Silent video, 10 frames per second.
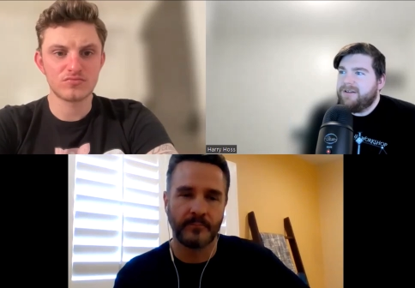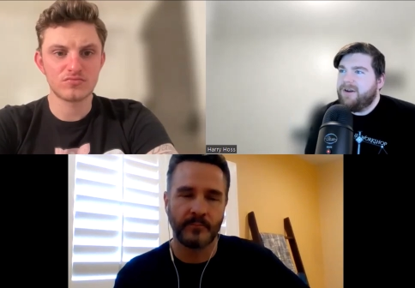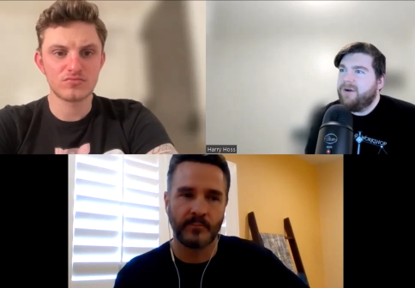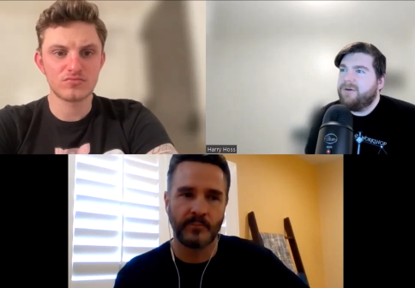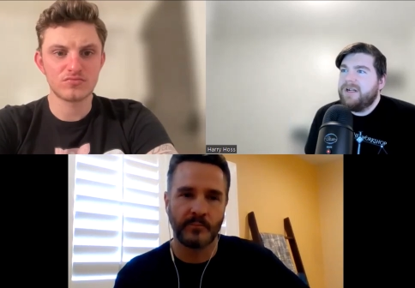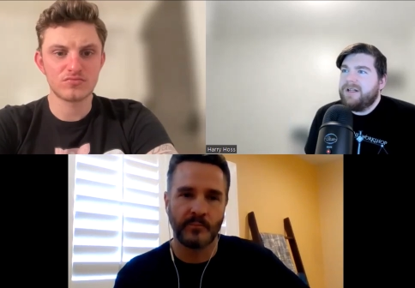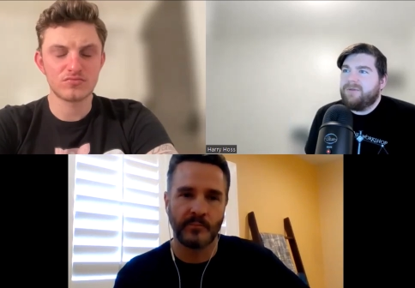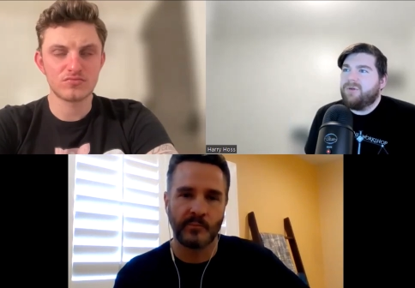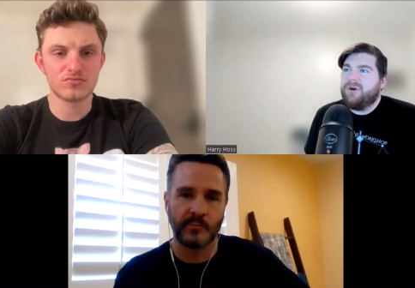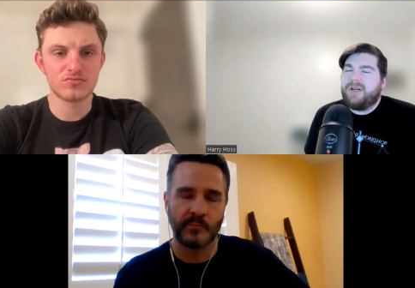Speaker 1: You know,
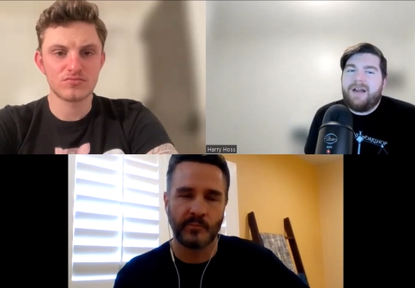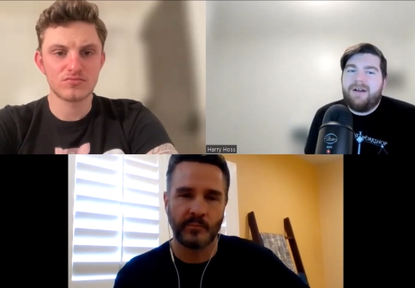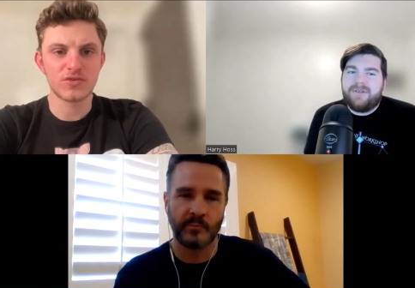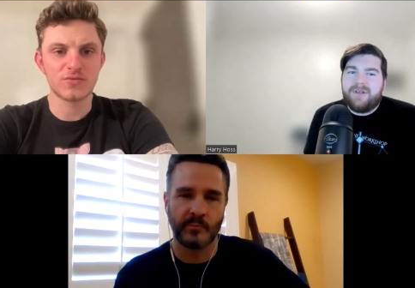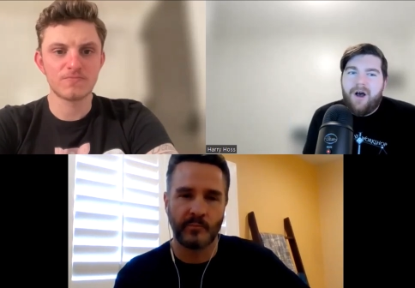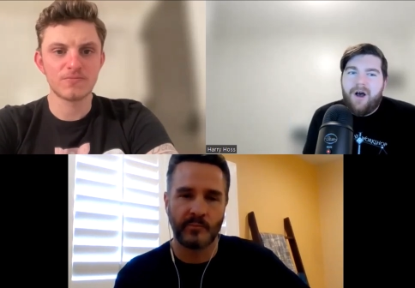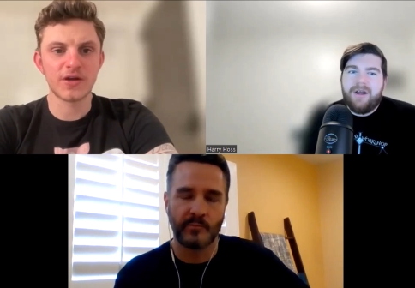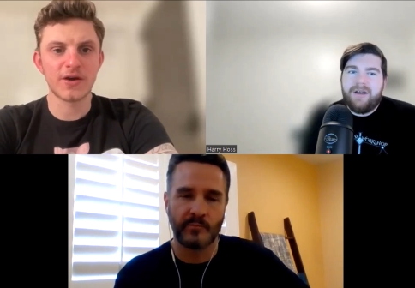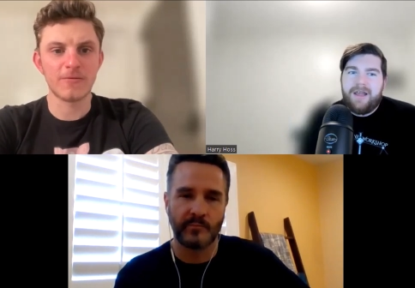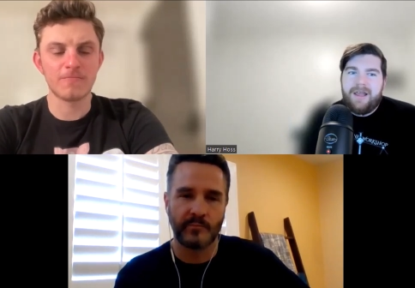we're kind of
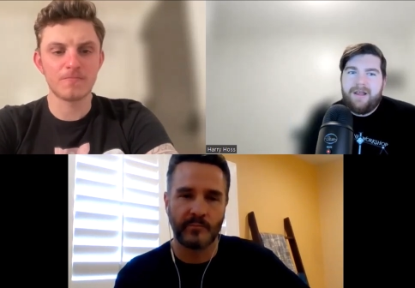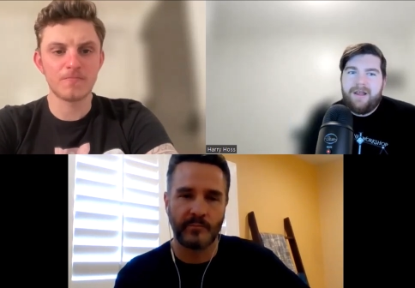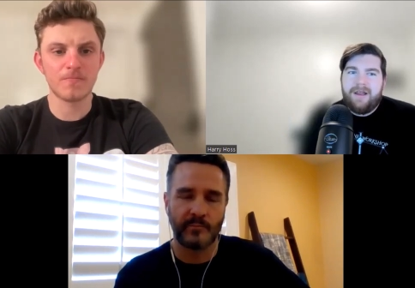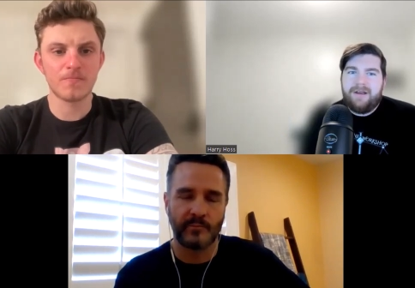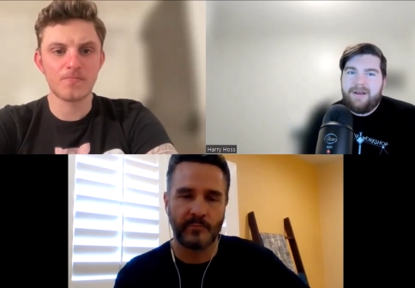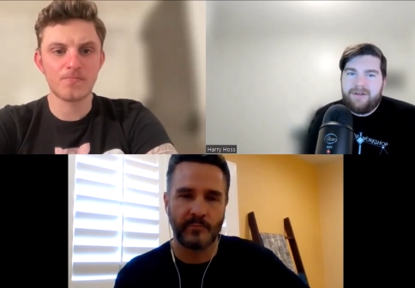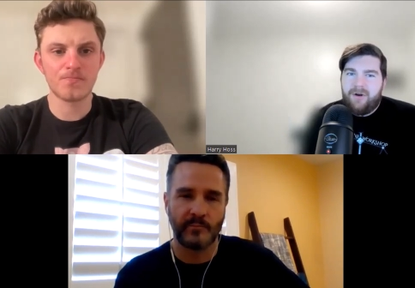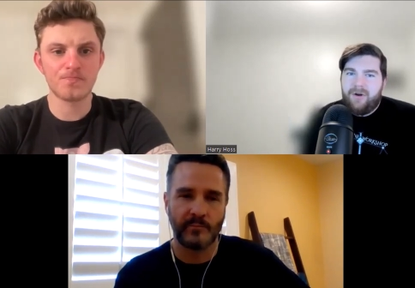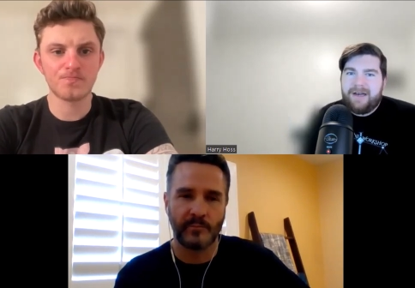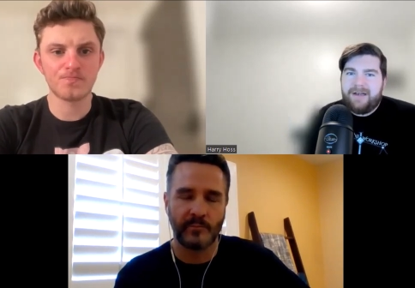taught, yeah. you
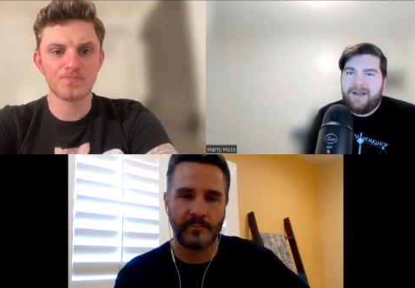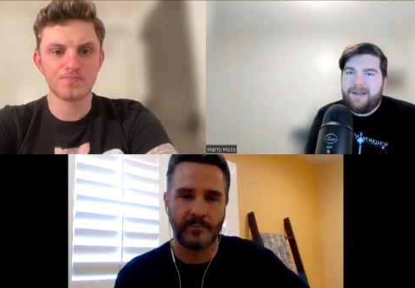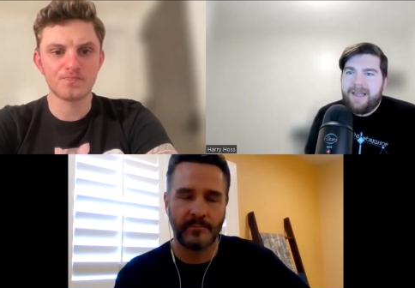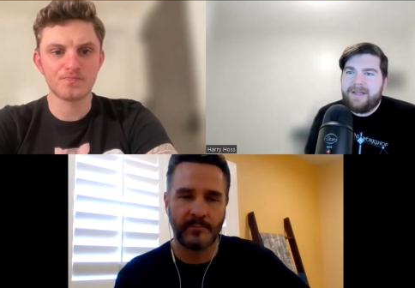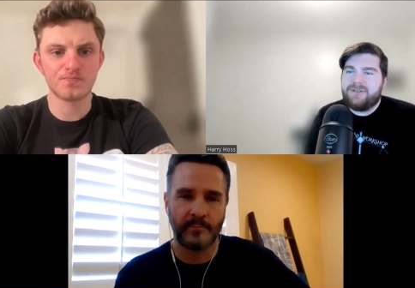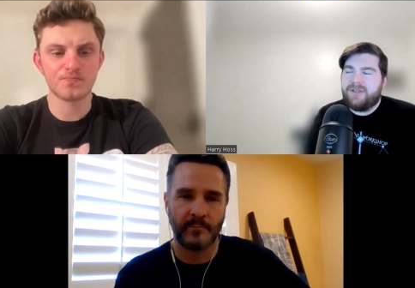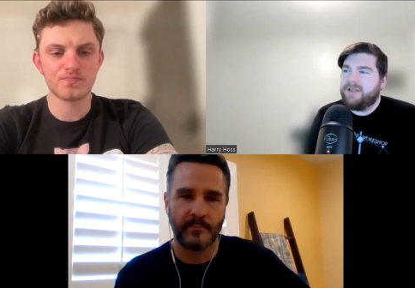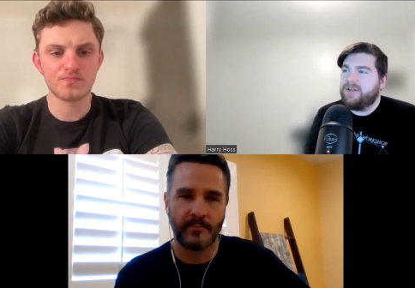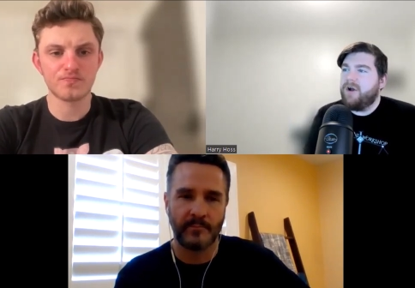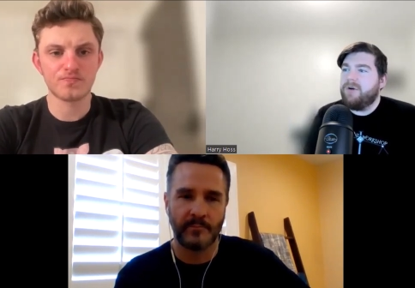know, at a young age,
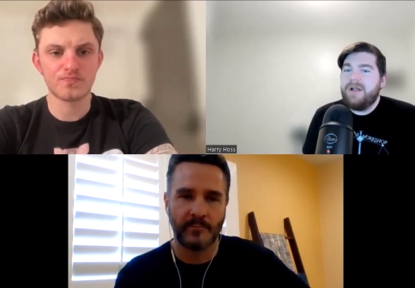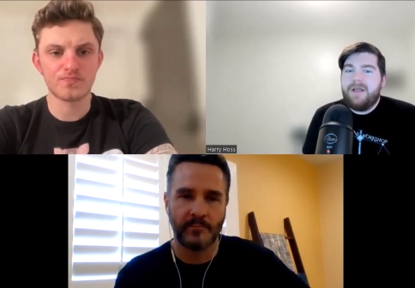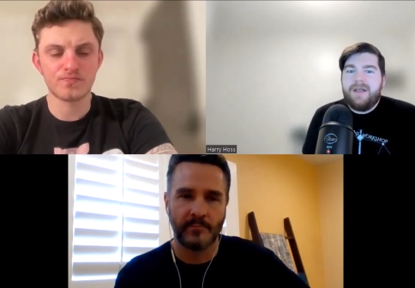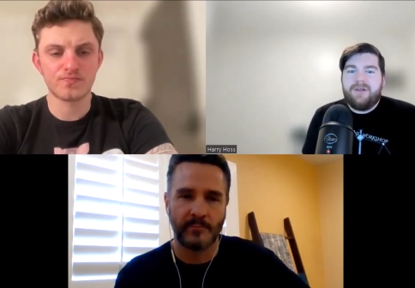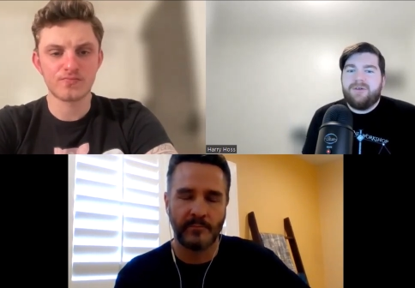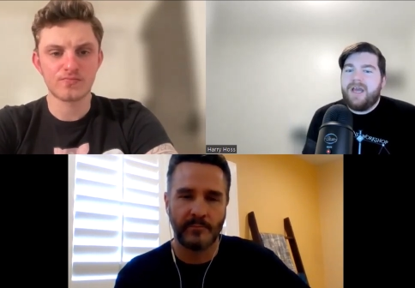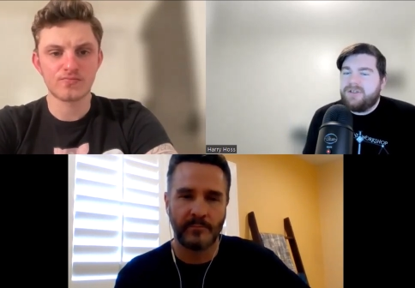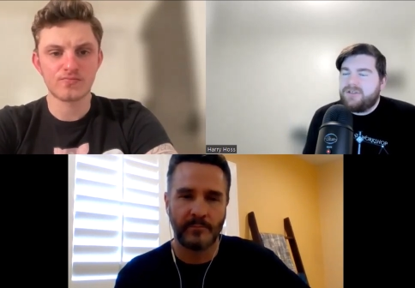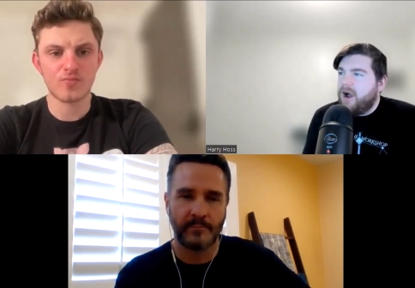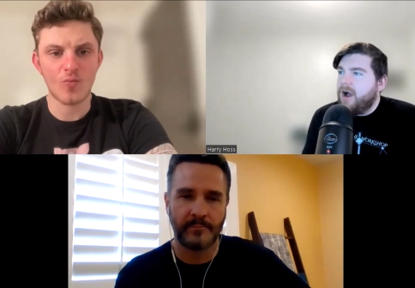like, you know, you get
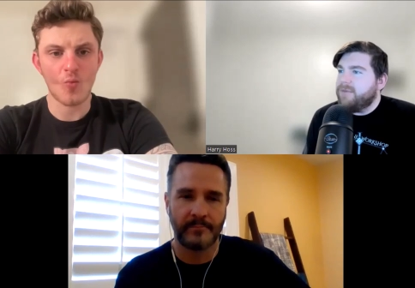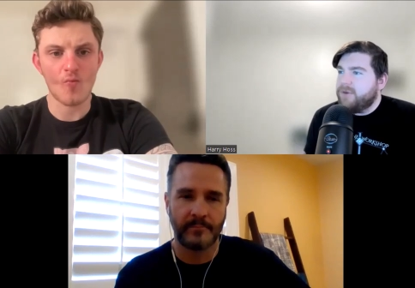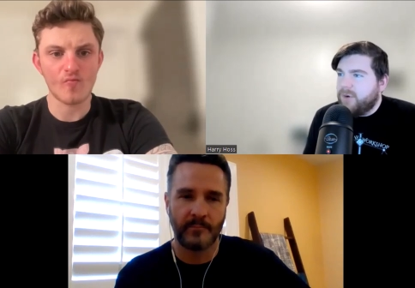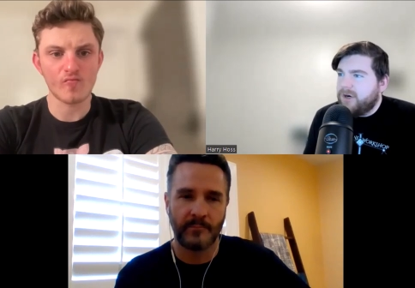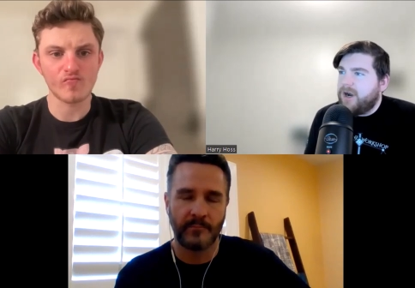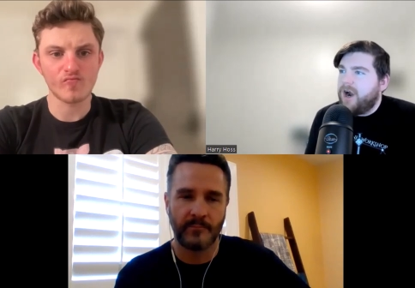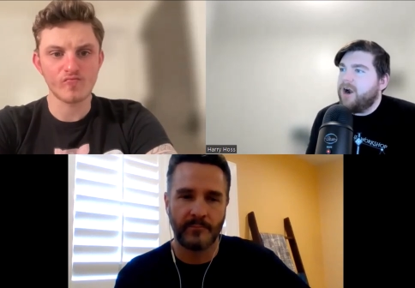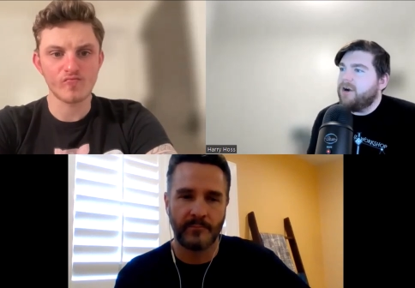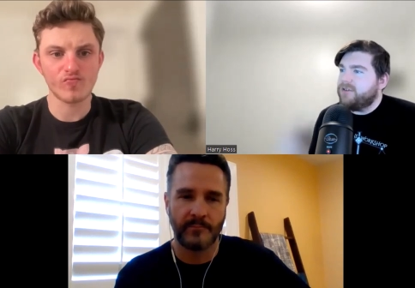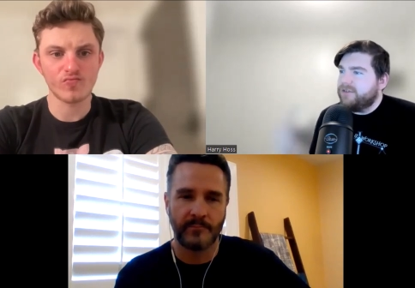a job, you work
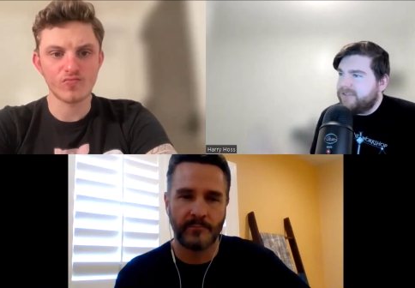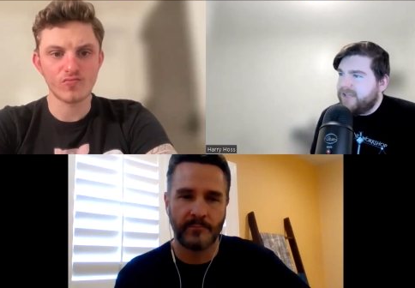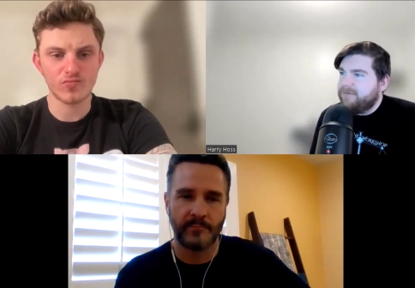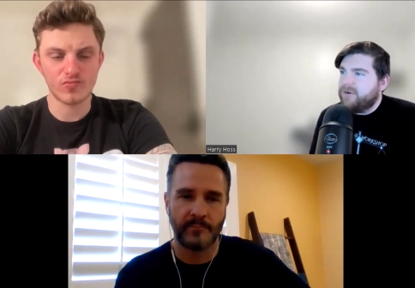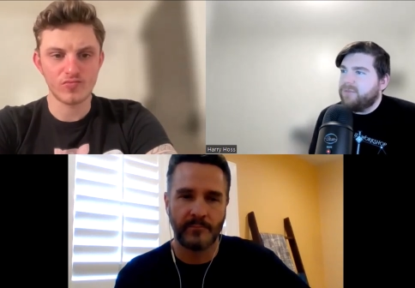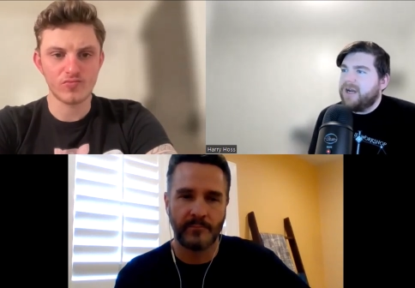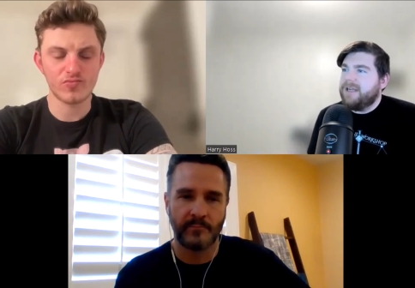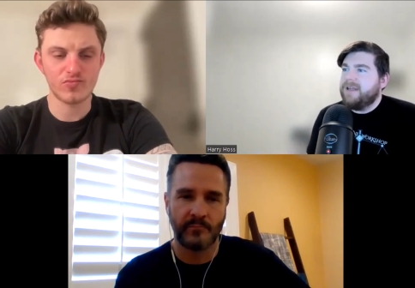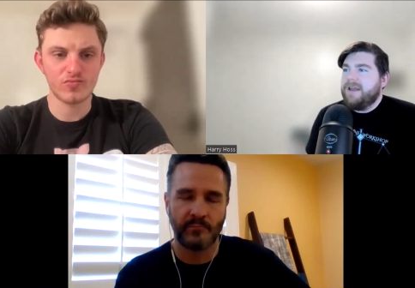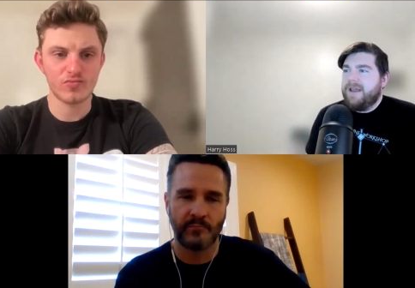hard, you save your
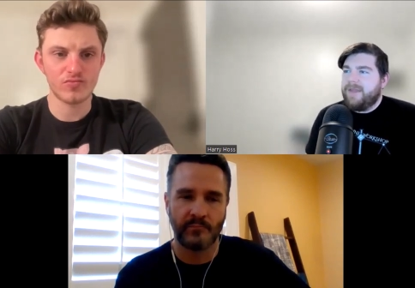money.